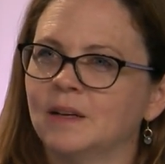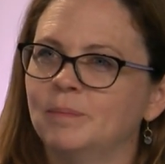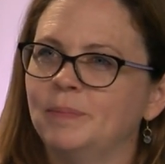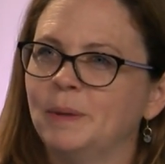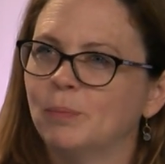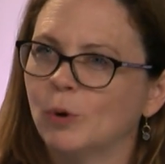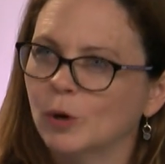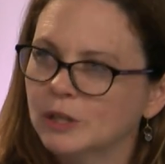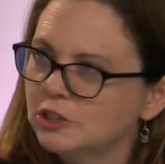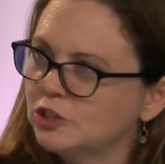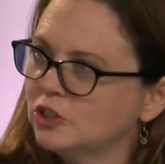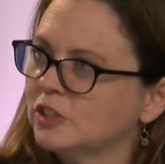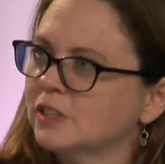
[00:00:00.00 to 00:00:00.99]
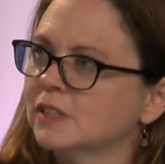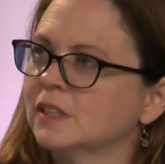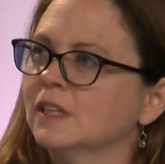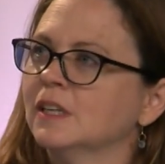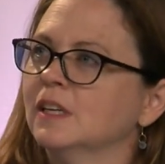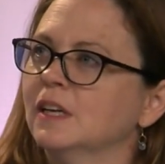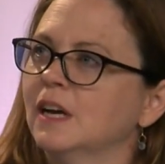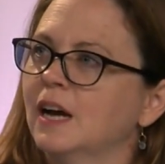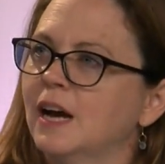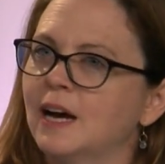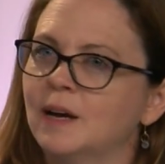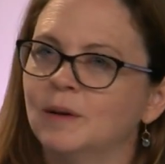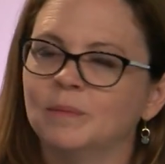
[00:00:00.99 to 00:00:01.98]
be pushed.
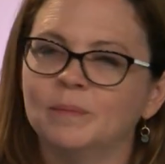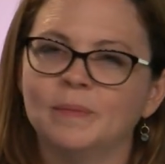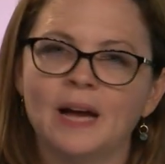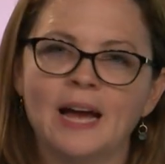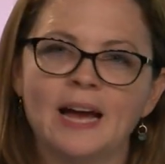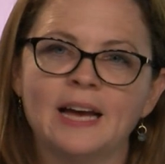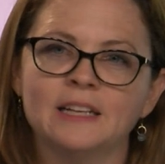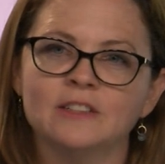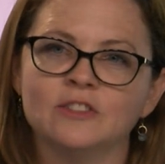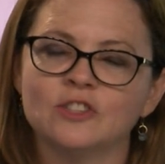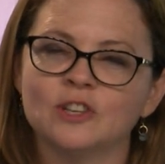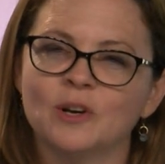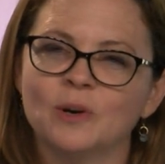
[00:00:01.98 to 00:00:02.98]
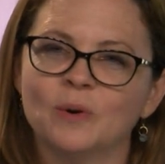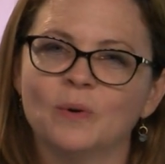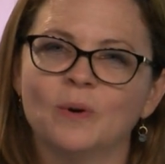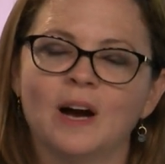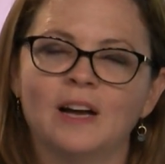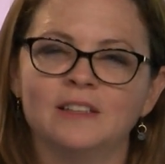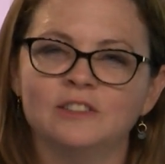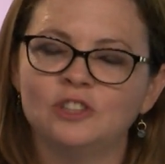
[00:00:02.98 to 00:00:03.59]
And so I